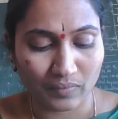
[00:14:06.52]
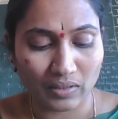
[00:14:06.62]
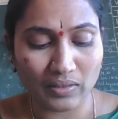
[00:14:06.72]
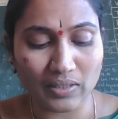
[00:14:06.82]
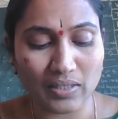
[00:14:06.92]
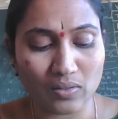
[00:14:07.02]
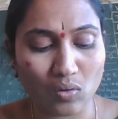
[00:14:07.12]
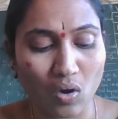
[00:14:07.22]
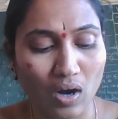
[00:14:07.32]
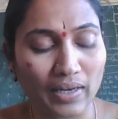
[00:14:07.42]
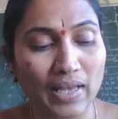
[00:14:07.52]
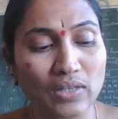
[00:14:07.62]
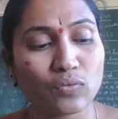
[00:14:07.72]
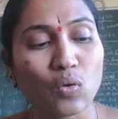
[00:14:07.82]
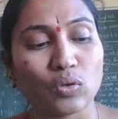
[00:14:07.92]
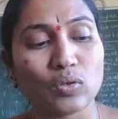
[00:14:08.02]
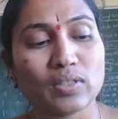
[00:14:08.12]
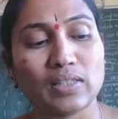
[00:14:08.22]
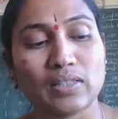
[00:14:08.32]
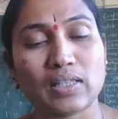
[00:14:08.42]
This is called as
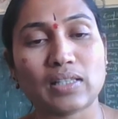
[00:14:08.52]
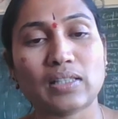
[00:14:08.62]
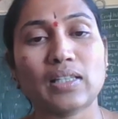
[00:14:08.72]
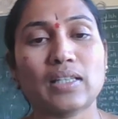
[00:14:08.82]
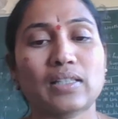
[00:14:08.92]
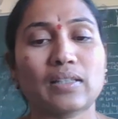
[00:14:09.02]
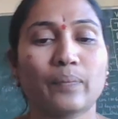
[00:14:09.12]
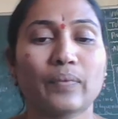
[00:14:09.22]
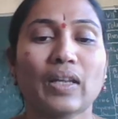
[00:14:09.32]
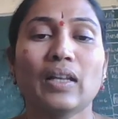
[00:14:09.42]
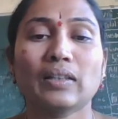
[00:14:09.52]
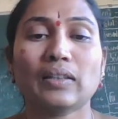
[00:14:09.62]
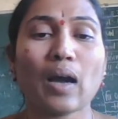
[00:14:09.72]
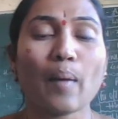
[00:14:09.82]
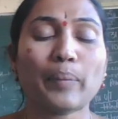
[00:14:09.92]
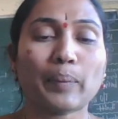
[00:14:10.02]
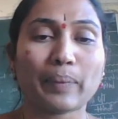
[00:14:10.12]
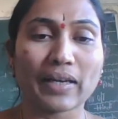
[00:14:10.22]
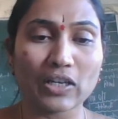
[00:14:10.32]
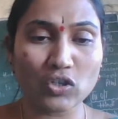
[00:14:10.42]
photosynthesis. The
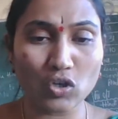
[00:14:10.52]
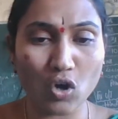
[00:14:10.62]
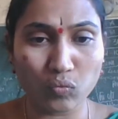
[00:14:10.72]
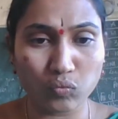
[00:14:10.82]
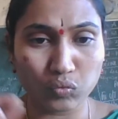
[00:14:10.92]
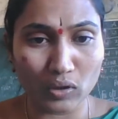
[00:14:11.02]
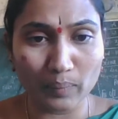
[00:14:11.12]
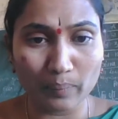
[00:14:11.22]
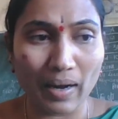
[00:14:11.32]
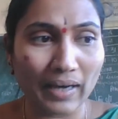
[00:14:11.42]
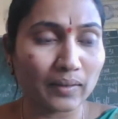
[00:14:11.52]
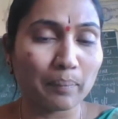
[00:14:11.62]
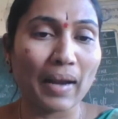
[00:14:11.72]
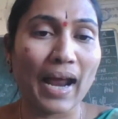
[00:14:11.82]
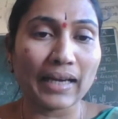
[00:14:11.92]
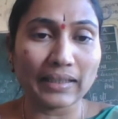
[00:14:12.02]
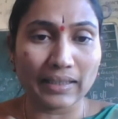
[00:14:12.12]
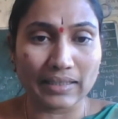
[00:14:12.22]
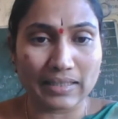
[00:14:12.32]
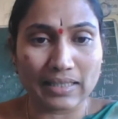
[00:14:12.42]
preparation of food by the plant
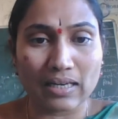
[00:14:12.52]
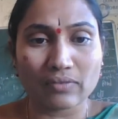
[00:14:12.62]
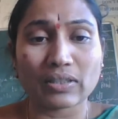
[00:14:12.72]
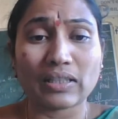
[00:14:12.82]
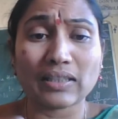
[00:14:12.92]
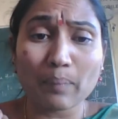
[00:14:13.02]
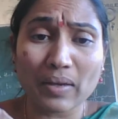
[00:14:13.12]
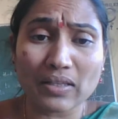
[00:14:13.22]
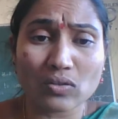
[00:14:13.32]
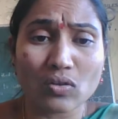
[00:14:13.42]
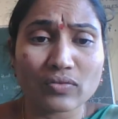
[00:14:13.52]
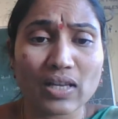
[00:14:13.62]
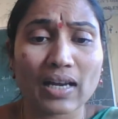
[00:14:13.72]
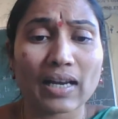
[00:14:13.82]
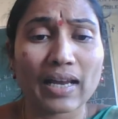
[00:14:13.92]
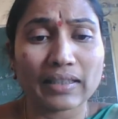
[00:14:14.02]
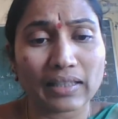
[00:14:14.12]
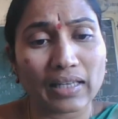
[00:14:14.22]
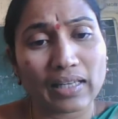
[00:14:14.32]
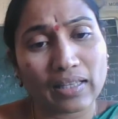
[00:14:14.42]
itself in the presence of sunlight,
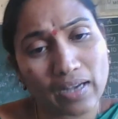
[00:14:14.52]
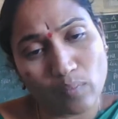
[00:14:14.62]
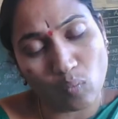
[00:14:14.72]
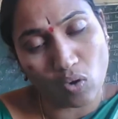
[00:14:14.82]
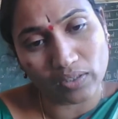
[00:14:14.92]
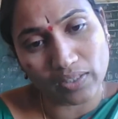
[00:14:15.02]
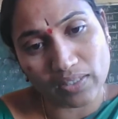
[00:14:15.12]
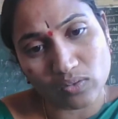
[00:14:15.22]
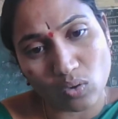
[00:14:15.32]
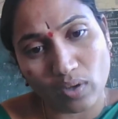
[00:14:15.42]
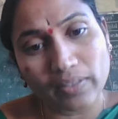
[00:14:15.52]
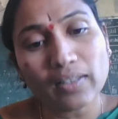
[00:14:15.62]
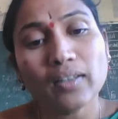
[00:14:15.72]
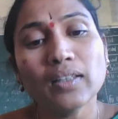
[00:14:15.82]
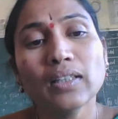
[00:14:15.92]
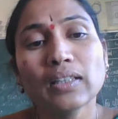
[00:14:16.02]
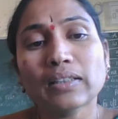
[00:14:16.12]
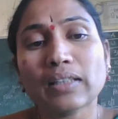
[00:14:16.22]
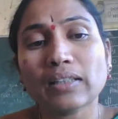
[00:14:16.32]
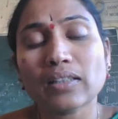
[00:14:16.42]
air and water and soil.
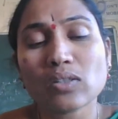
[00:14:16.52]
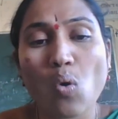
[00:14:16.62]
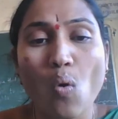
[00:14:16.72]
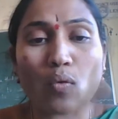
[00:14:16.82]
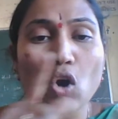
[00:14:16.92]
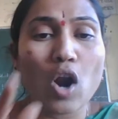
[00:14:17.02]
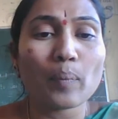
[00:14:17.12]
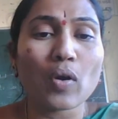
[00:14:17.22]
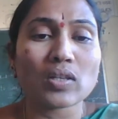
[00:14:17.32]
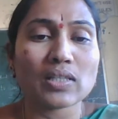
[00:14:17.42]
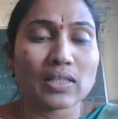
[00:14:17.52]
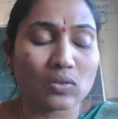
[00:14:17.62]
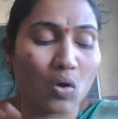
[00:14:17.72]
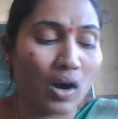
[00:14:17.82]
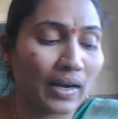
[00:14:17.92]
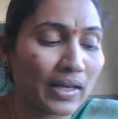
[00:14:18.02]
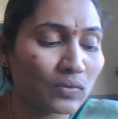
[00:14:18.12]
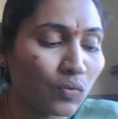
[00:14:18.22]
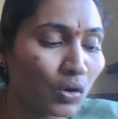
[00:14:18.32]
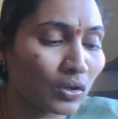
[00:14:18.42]
Then this overall process is called as
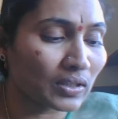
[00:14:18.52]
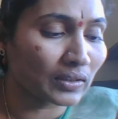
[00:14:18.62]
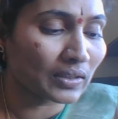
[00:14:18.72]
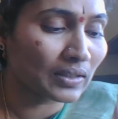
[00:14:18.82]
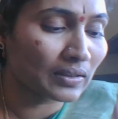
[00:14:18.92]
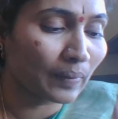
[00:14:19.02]
photosynthesis.